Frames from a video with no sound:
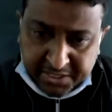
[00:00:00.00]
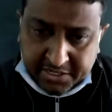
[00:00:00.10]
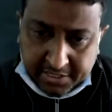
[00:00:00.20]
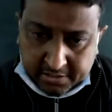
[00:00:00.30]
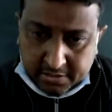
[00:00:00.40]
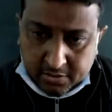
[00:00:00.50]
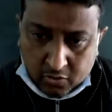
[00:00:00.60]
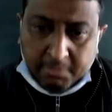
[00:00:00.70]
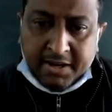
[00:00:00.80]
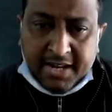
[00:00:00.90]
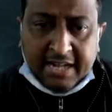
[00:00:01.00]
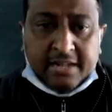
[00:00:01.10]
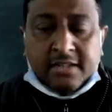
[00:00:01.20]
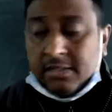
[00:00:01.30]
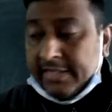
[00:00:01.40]
business. Okay,
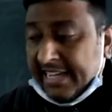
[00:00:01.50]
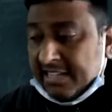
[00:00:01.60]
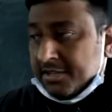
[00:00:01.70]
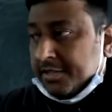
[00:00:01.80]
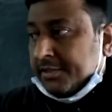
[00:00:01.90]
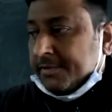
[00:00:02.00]
beta. Next.